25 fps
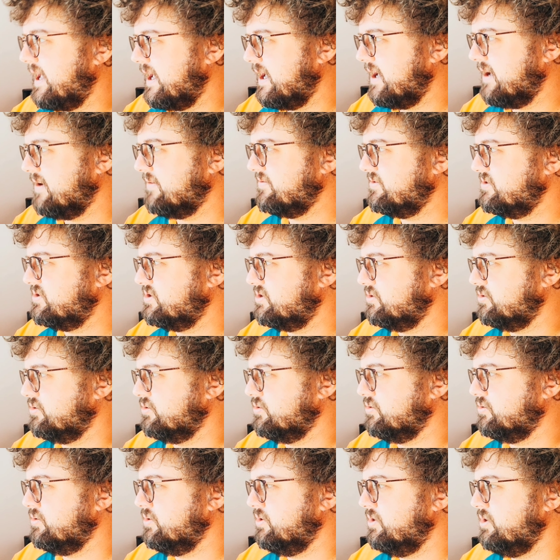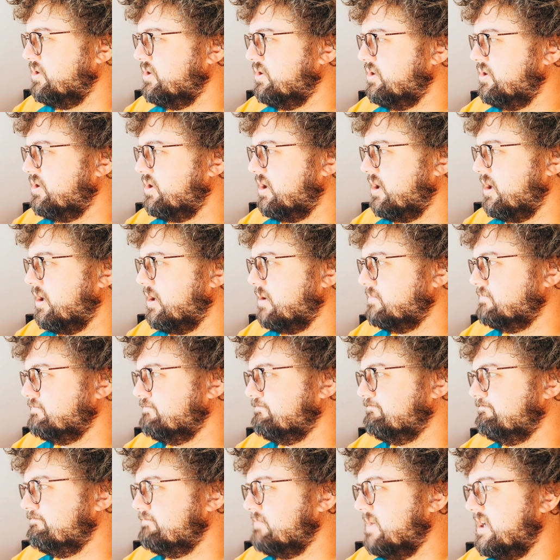have to
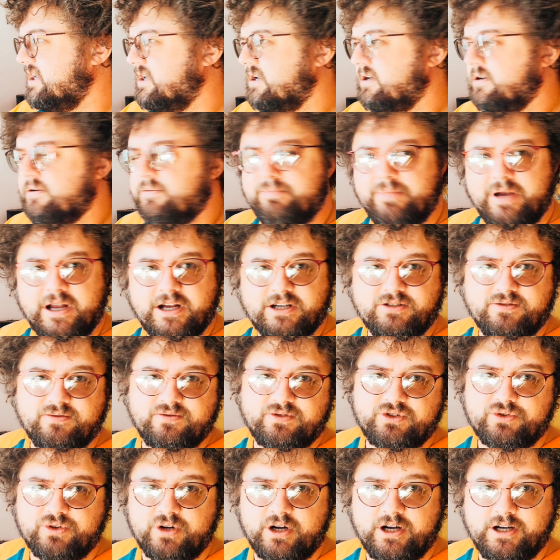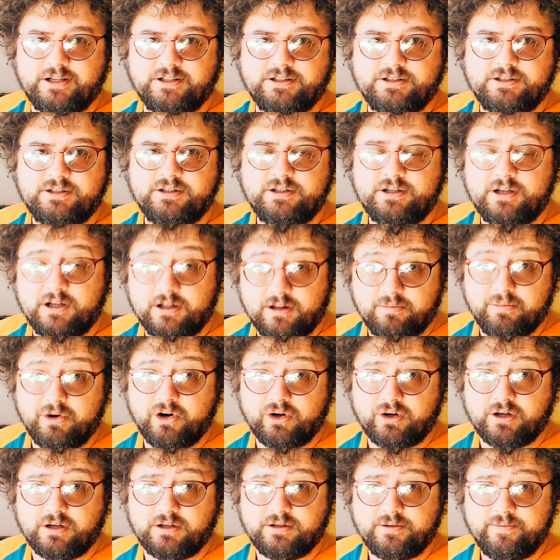make massive strides in the
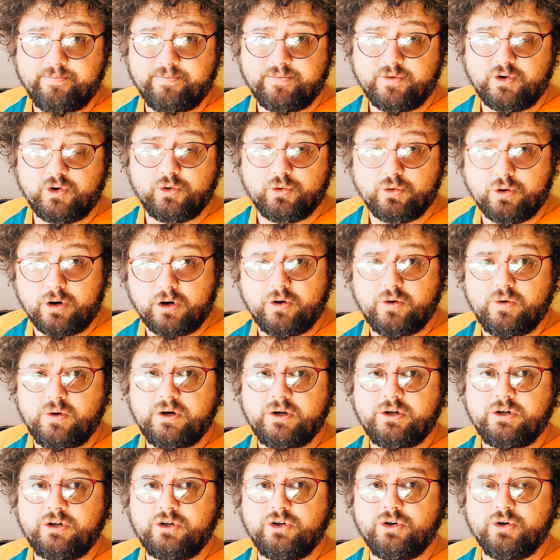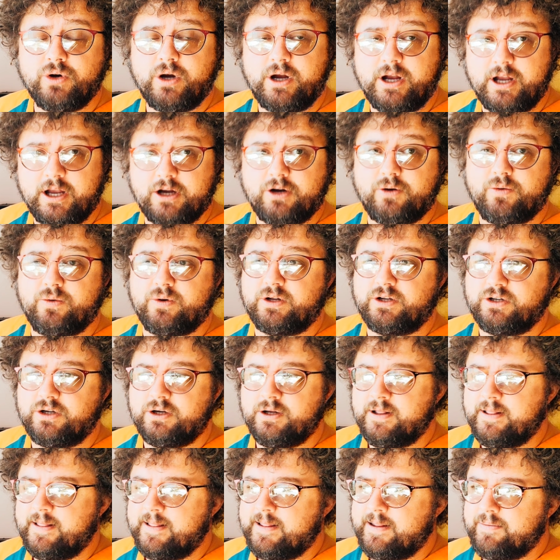market. Grow your
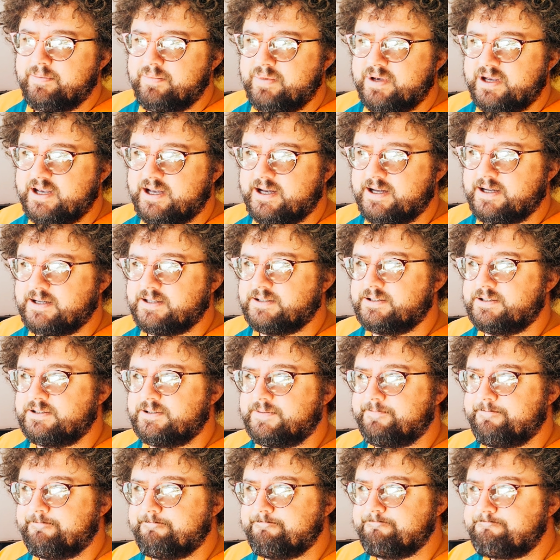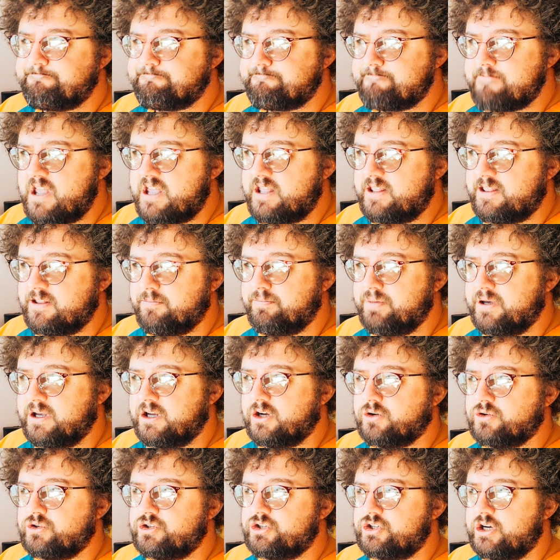equity, because the
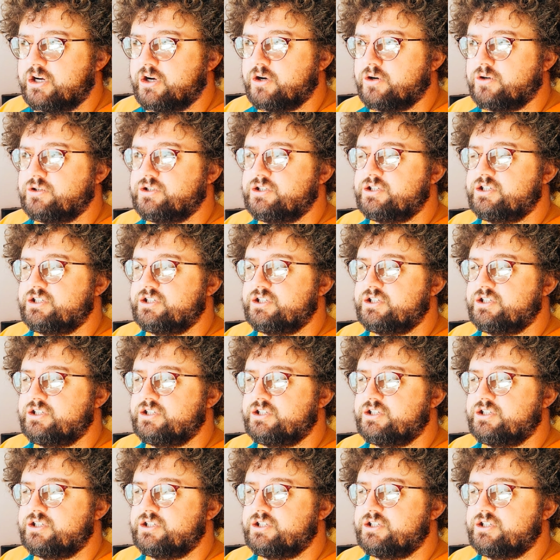bigger shared